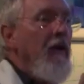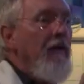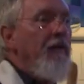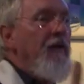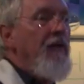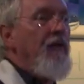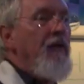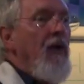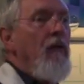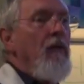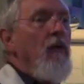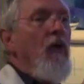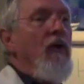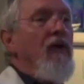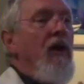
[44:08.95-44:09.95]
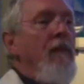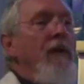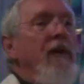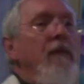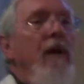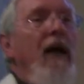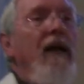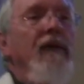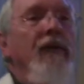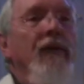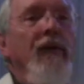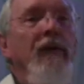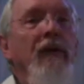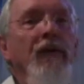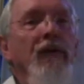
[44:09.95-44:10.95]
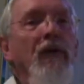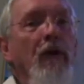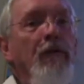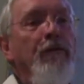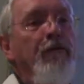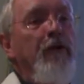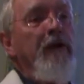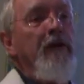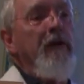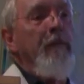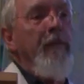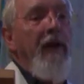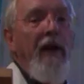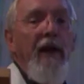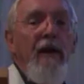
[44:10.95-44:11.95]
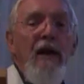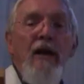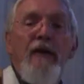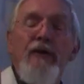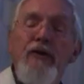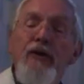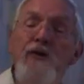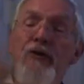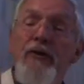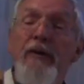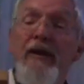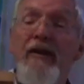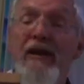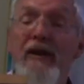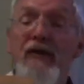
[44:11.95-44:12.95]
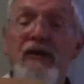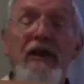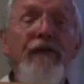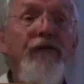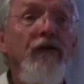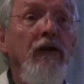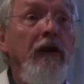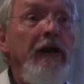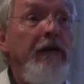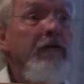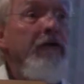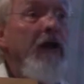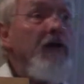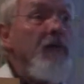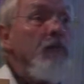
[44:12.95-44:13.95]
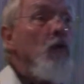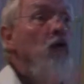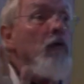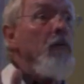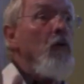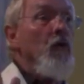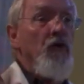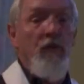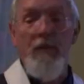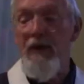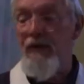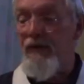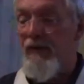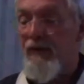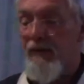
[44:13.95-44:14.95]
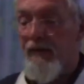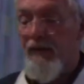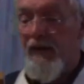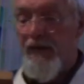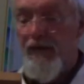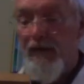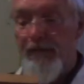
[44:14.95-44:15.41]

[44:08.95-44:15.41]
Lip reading: life is so locked up in patterns that there's no freedom there. So just doing things differently creates more and more space to do things